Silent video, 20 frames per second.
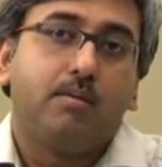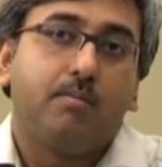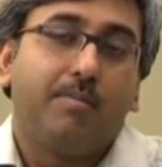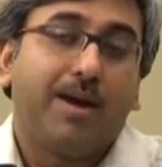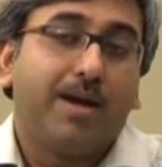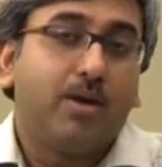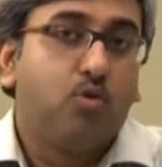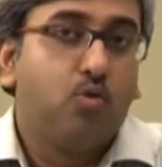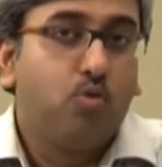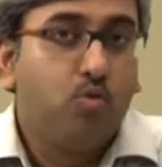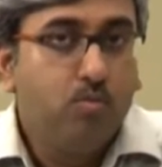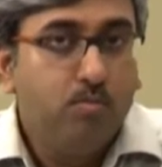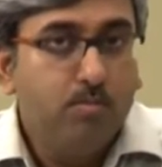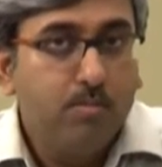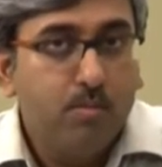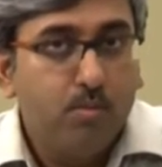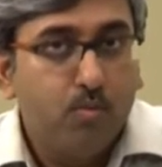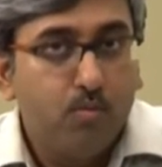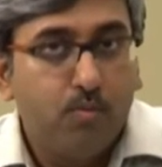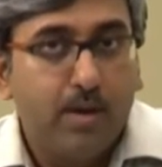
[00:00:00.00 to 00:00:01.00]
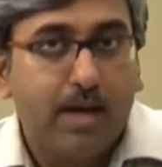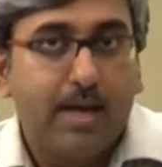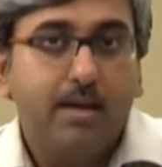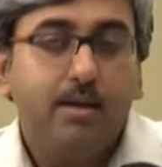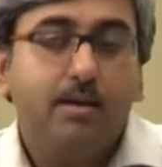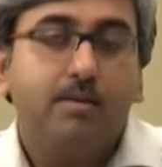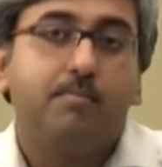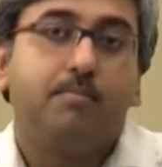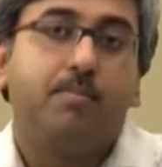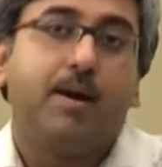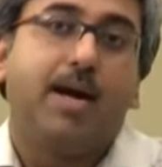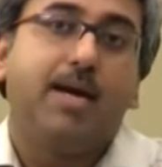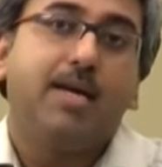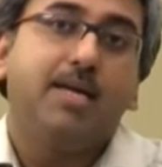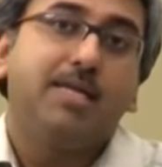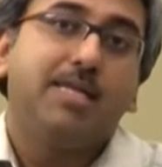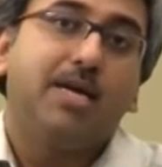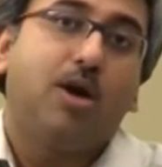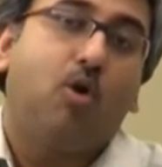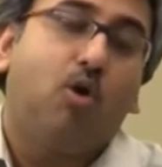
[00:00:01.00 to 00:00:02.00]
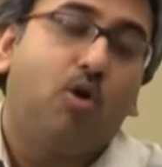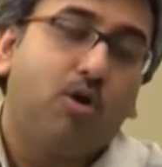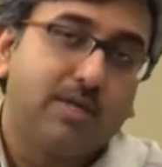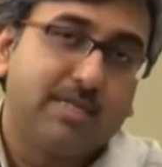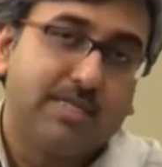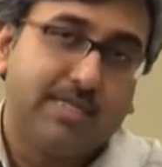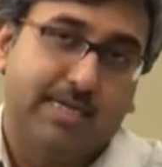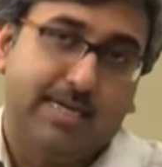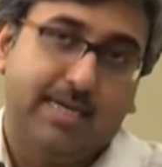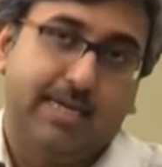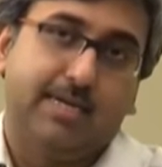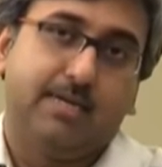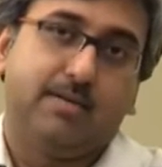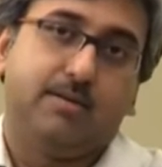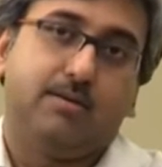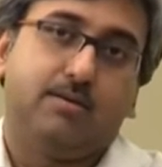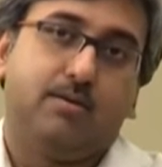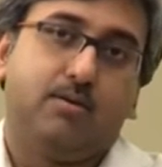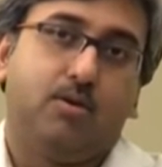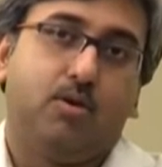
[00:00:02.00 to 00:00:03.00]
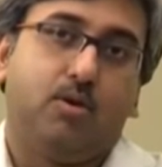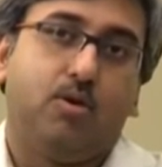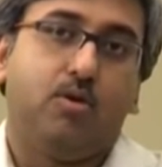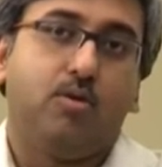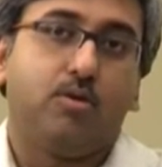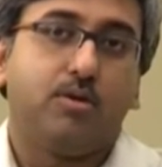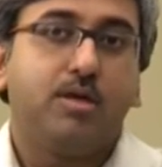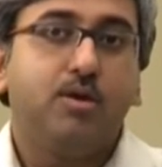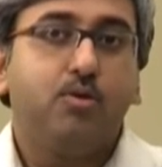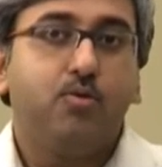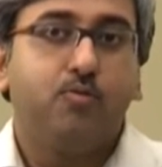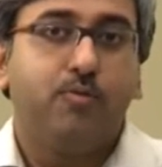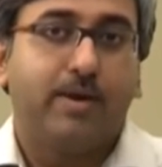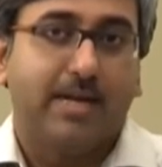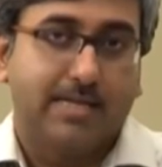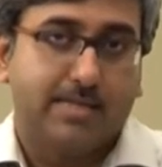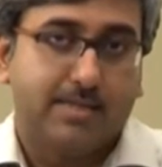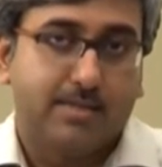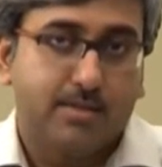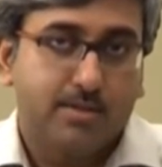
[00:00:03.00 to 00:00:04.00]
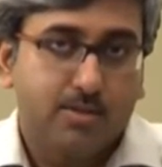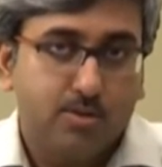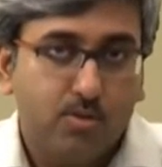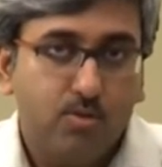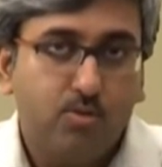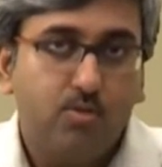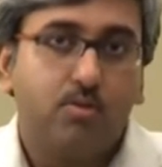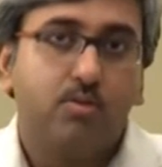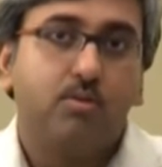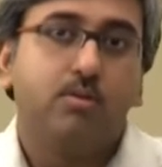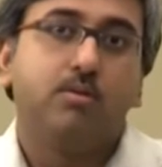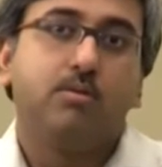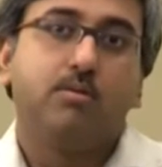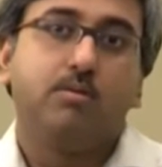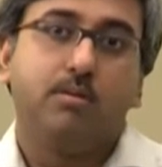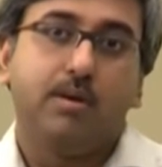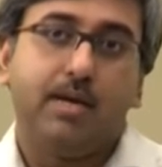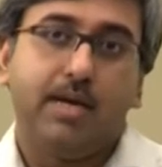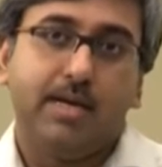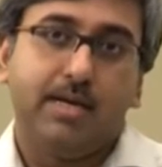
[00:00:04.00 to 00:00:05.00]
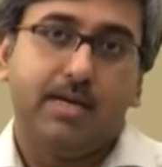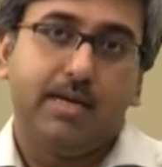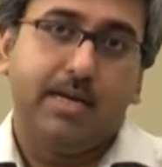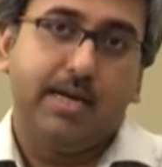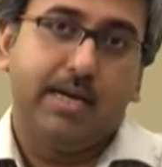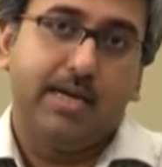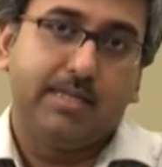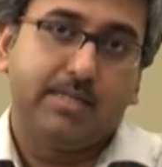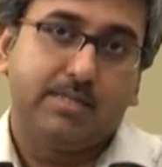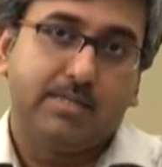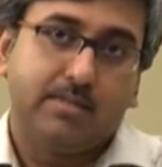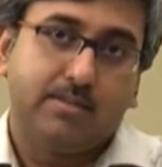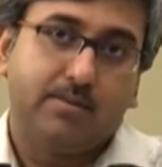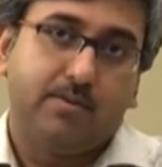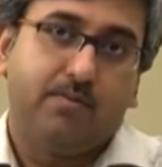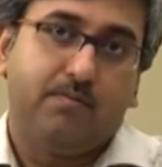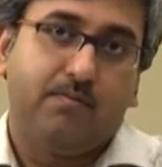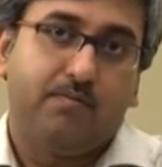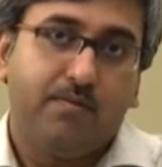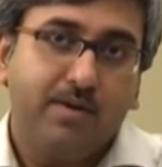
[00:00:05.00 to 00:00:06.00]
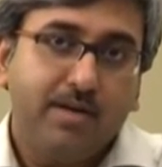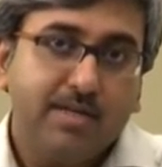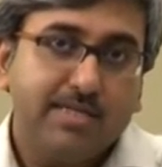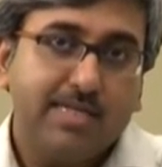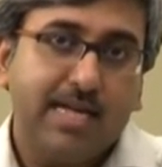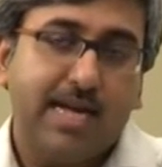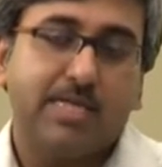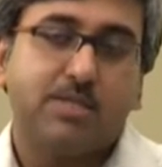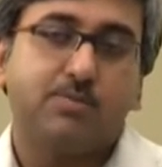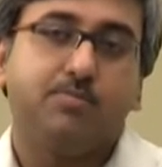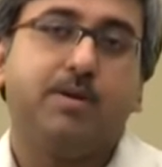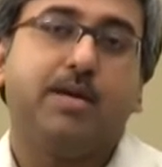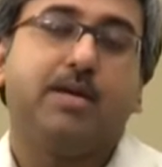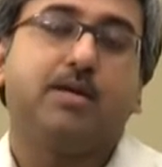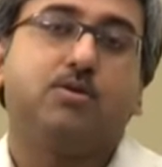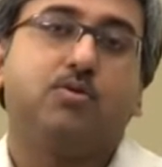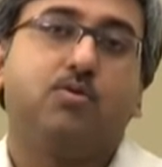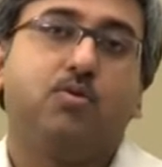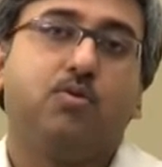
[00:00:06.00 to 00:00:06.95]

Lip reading: By whom? Well, by the Occident or the West. So, in its first aspect,